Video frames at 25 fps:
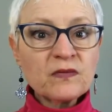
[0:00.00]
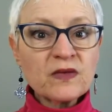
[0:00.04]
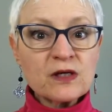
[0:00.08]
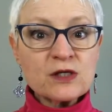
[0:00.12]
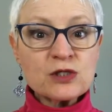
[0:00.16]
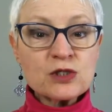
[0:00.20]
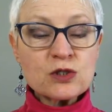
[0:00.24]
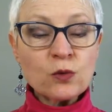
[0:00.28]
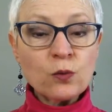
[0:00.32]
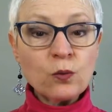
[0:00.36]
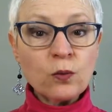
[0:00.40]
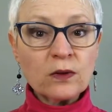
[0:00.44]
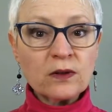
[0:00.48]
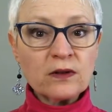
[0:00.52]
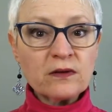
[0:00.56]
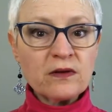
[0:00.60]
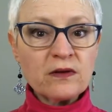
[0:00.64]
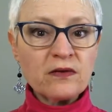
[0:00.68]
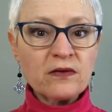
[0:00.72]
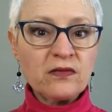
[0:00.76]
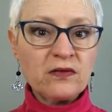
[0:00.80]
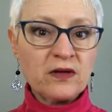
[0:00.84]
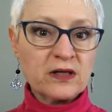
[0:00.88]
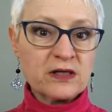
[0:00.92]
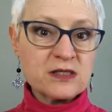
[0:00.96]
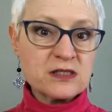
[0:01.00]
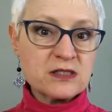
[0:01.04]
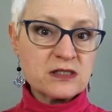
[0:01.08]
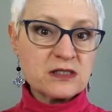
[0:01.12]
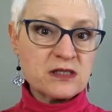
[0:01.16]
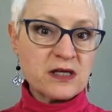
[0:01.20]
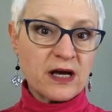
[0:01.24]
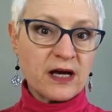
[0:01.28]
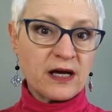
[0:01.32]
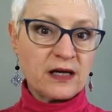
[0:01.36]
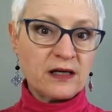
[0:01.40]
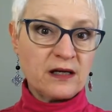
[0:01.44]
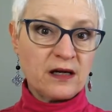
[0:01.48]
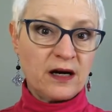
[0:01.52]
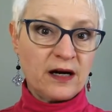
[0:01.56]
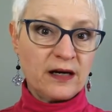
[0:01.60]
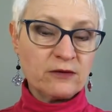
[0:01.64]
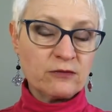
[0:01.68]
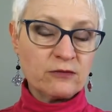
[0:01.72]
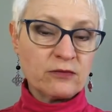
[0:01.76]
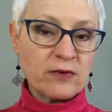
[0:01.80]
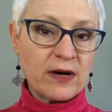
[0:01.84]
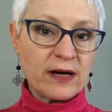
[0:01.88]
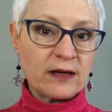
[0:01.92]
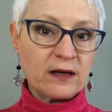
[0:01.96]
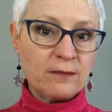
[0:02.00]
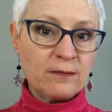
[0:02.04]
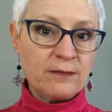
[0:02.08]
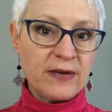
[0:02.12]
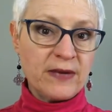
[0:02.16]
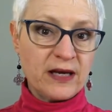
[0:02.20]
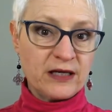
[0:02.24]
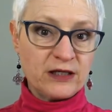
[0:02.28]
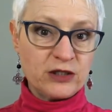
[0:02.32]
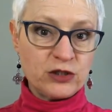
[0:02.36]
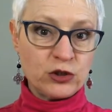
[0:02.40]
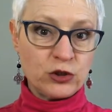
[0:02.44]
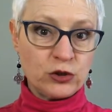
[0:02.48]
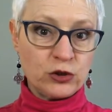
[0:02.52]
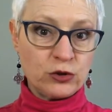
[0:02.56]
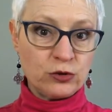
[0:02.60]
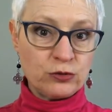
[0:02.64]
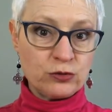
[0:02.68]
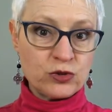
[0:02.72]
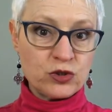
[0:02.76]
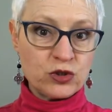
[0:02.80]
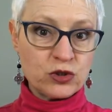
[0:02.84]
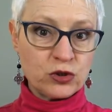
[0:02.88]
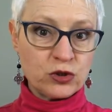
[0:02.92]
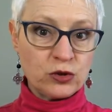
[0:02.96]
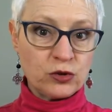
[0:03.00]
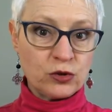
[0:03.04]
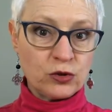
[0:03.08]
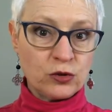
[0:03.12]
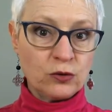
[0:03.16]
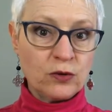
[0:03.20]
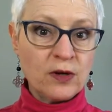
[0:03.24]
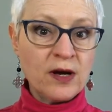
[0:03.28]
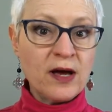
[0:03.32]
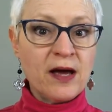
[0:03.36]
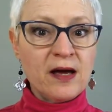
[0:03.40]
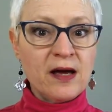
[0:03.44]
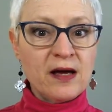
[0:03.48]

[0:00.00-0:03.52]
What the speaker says: So one of the things that I recommend you do